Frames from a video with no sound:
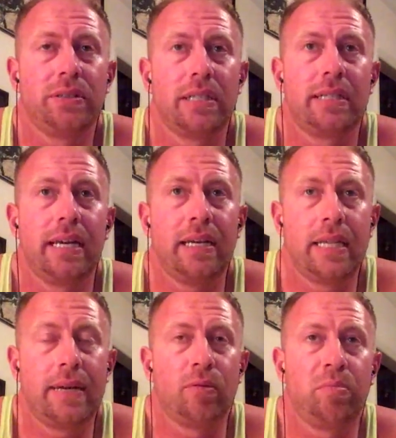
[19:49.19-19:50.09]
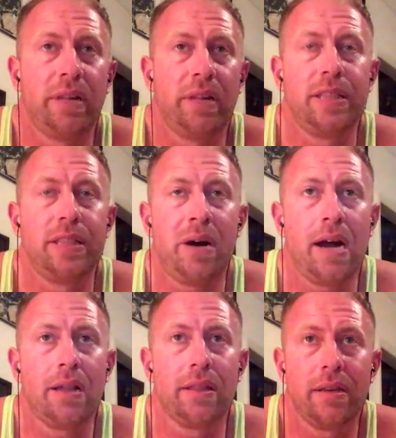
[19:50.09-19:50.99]
that they were playing the
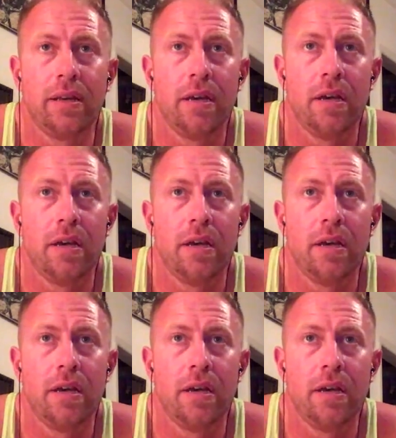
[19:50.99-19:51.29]
pilot